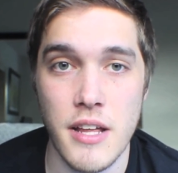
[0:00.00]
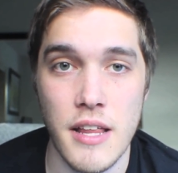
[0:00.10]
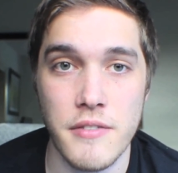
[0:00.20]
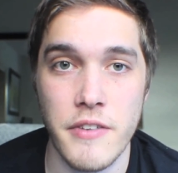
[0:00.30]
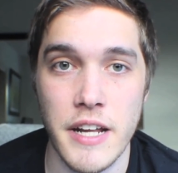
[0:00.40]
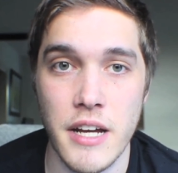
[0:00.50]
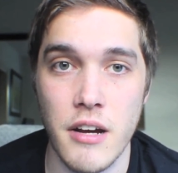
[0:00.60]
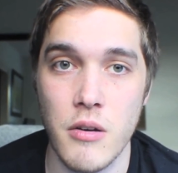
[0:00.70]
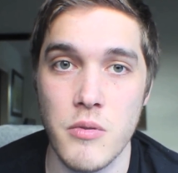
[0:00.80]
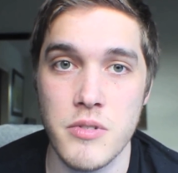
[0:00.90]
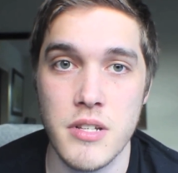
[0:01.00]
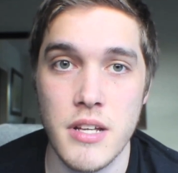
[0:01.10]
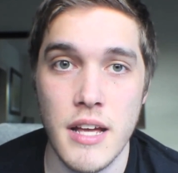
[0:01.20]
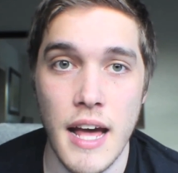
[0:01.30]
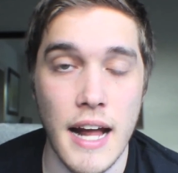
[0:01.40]
other videos,
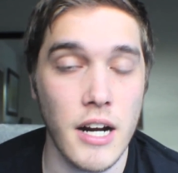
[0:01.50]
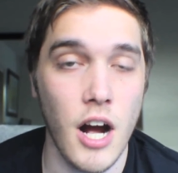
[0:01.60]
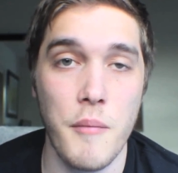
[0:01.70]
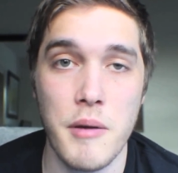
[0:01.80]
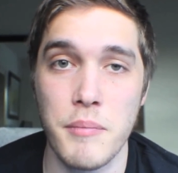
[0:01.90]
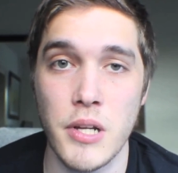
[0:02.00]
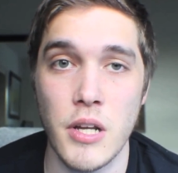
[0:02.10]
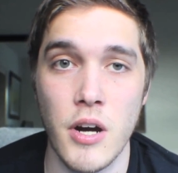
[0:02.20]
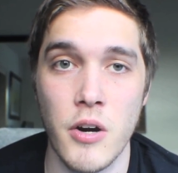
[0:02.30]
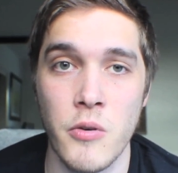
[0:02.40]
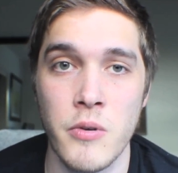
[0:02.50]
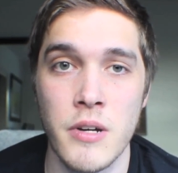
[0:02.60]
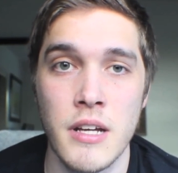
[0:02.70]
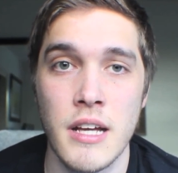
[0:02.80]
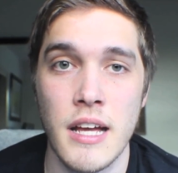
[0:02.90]
and comment below.
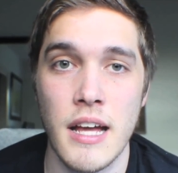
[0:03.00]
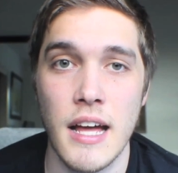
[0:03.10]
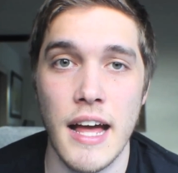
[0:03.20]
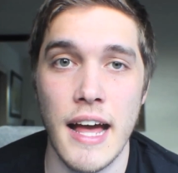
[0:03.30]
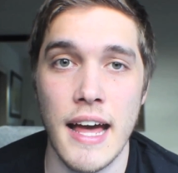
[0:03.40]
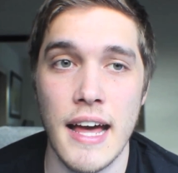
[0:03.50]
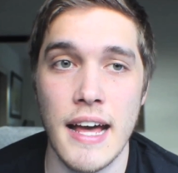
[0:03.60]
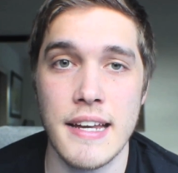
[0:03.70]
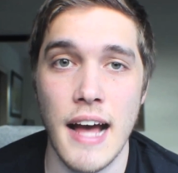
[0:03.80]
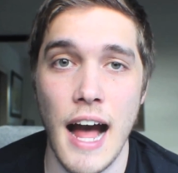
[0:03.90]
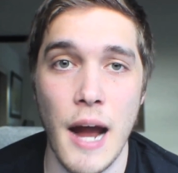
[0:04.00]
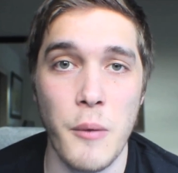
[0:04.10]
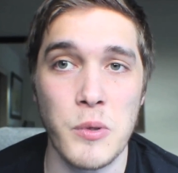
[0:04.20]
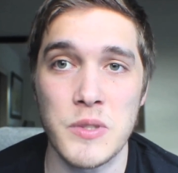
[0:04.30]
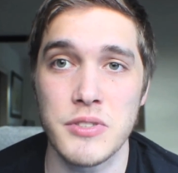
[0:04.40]
And I
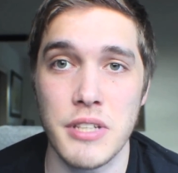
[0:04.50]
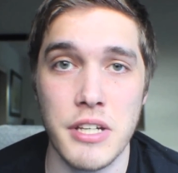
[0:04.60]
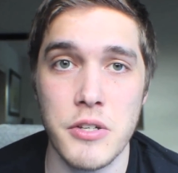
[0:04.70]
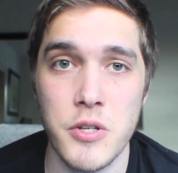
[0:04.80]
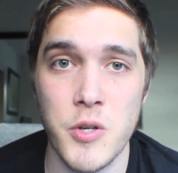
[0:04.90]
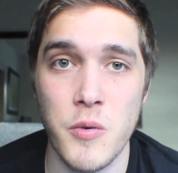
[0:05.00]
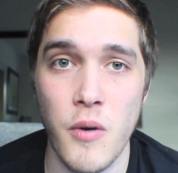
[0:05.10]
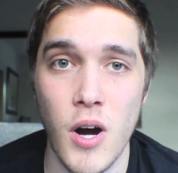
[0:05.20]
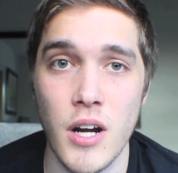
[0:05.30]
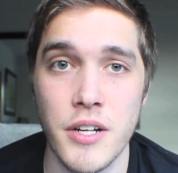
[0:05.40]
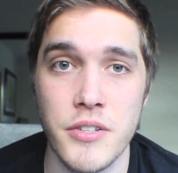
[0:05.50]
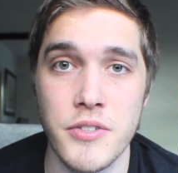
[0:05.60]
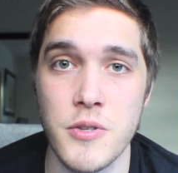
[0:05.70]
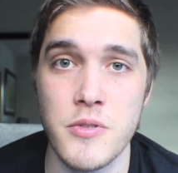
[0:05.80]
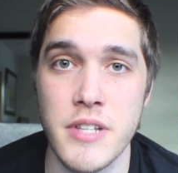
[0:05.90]
will see you on
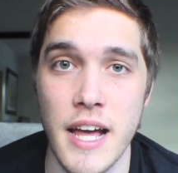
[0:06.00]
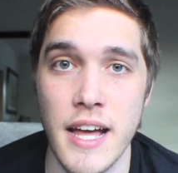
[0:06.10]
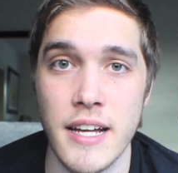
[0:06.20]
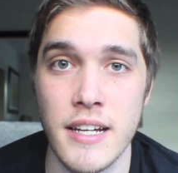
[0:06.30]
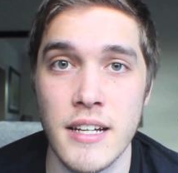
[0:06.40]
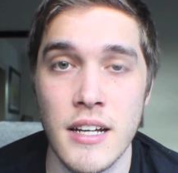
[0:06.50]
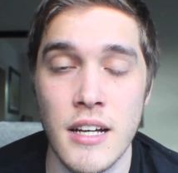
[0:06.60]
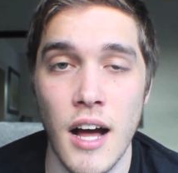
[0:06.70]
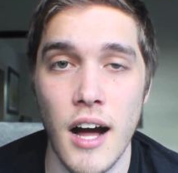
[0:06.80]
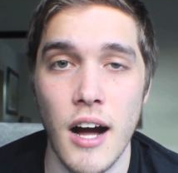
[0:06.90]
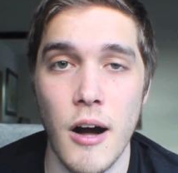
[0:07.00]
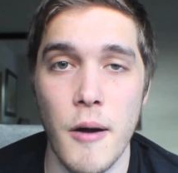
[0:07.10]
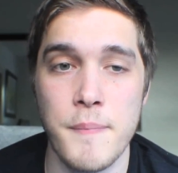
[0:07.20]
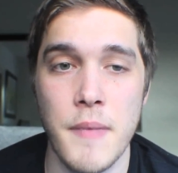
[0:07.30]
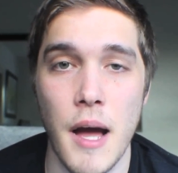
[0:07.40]
Tuesday.
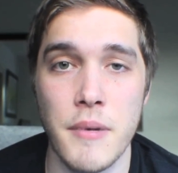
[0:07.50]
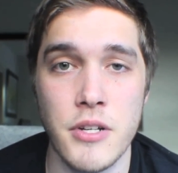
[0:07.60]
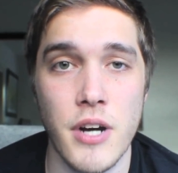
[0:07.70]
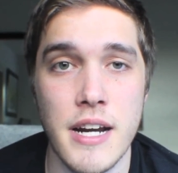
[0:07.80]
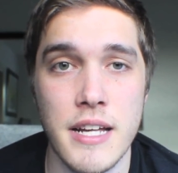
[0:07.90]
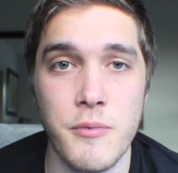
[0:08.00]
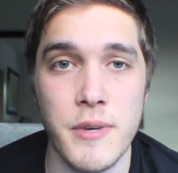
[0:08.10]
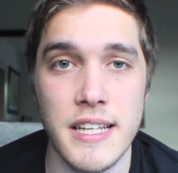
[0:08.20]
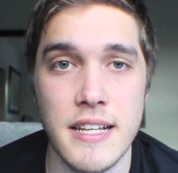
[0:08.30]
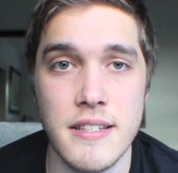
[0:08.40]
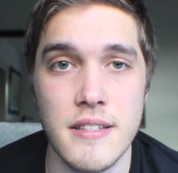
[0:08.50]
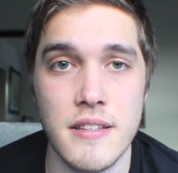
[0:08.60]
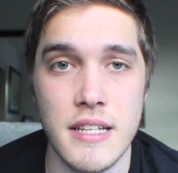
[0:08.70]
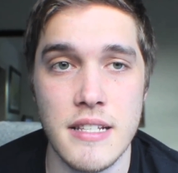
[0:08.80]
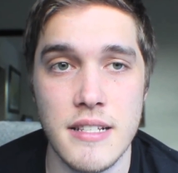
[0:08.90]
Um, I'm gonna try to release
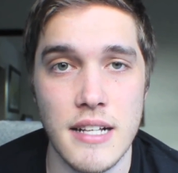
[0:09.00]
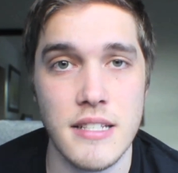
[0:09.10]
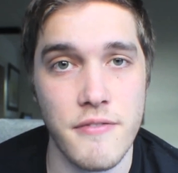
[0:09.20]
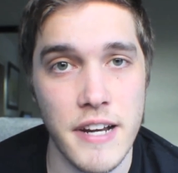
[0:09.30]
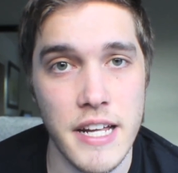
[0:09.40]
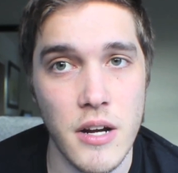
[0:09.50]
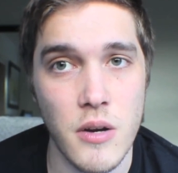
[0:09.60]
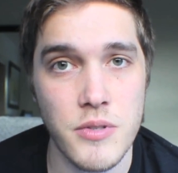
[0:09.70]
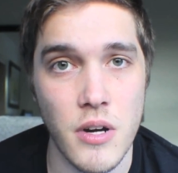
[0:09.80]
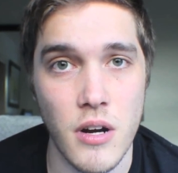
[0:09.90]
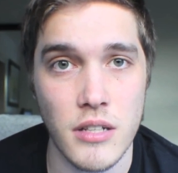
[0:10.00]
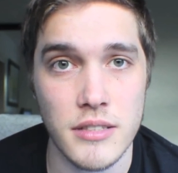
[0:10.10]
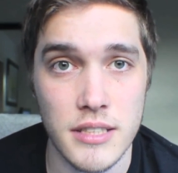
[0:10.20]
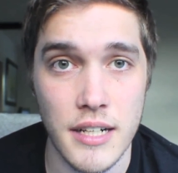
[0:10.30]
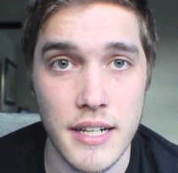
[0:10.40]
these kinds of videos on
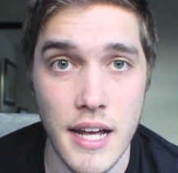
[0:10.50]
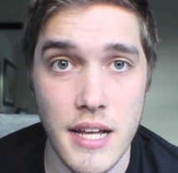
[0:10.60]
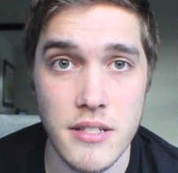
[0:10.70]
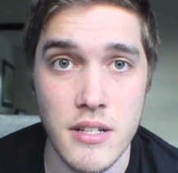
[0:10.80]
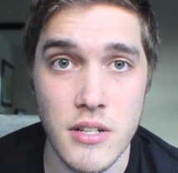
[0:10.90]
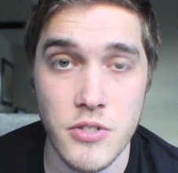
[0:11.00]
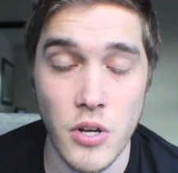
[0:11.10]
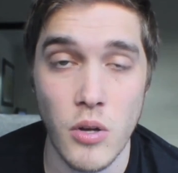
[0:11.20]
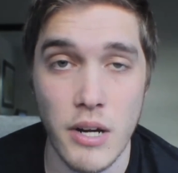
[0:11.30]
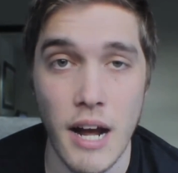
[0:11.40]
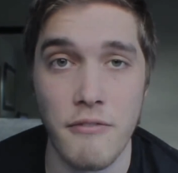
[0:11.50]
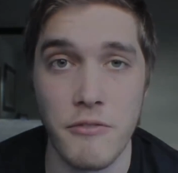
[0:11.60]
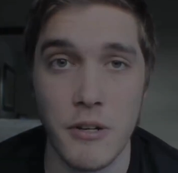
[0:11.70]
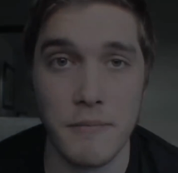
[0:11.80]
Sundays, so look out for